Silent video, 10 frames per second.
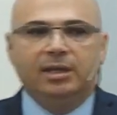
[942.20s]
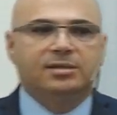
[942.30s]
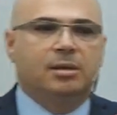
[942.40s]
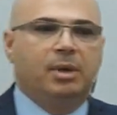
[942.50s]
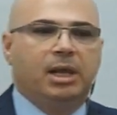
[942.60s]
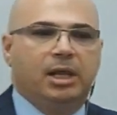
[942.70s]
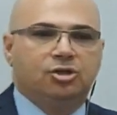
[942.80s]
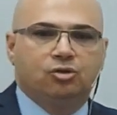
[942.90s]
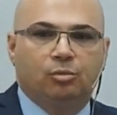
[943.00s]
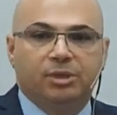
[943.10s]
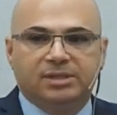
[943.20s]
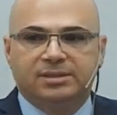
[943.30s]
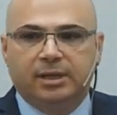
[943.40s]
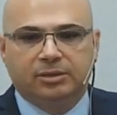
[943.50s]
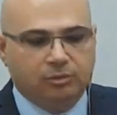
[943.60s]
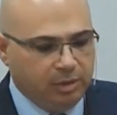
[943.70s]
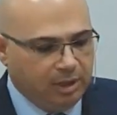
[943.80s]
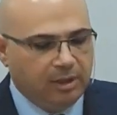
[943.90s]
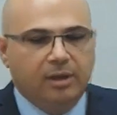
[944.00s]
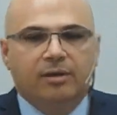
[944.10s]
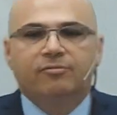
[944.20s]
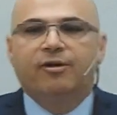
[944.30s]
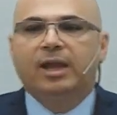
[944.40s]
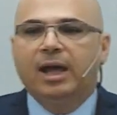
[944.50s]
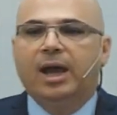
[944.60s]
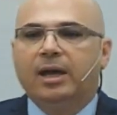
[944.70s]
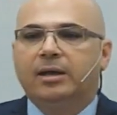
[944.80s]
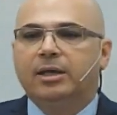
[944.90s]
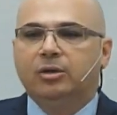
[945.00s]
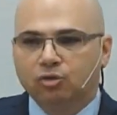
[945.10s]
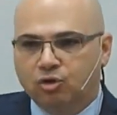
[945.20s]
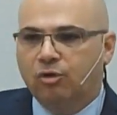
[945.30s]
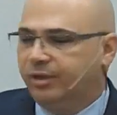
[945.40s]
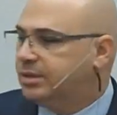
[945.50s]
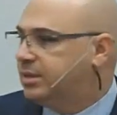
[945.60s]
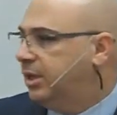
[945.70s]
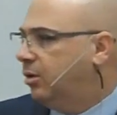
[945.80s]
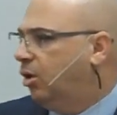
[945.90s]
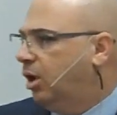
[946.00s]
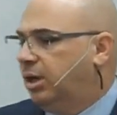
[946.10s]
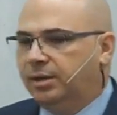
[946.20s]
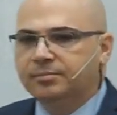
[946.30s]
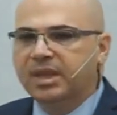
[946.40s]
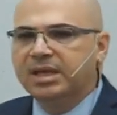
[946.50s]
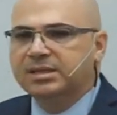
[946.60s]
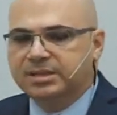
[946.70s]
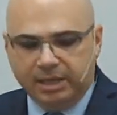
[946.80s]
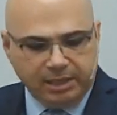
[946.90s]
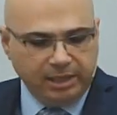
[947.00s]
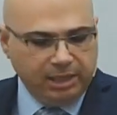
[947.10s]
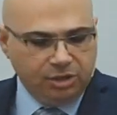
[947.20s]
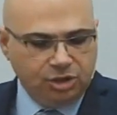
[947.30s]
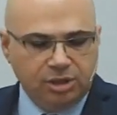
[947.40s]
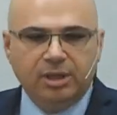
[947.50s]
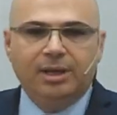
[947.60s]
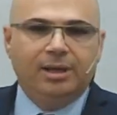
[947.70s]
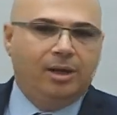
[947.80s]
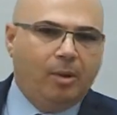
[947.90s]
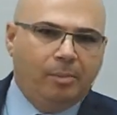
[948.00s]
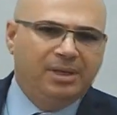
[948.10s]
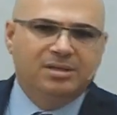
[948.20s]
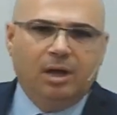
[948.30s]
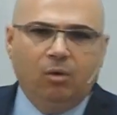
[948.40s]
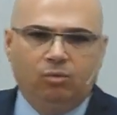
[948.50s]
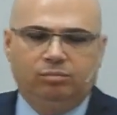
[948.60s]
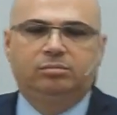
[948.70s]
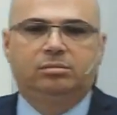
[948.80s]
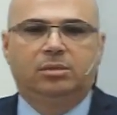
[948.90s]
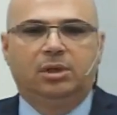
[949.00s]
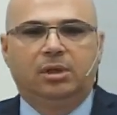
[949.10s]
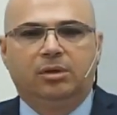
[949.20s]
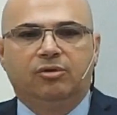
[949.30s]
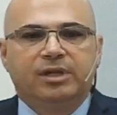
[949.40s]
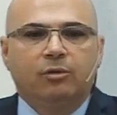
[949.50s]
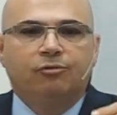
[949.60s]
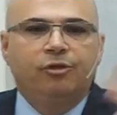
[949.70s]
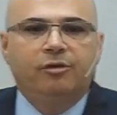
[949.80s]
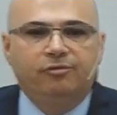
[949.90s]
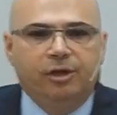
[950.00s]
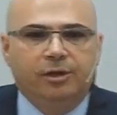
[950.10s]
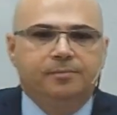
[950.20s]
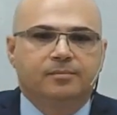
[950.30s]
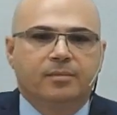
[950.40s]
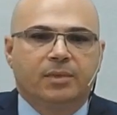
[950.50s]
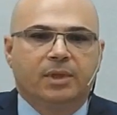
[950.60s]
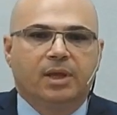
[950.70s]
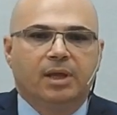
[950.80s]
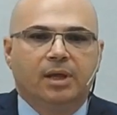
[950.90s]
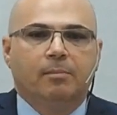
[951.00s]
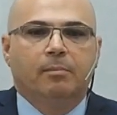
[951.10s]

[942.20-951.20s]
Is the world, G6, Zabalat, Tobias, trying to say and convince us, hey, being a Christian is a prison, you don't leave.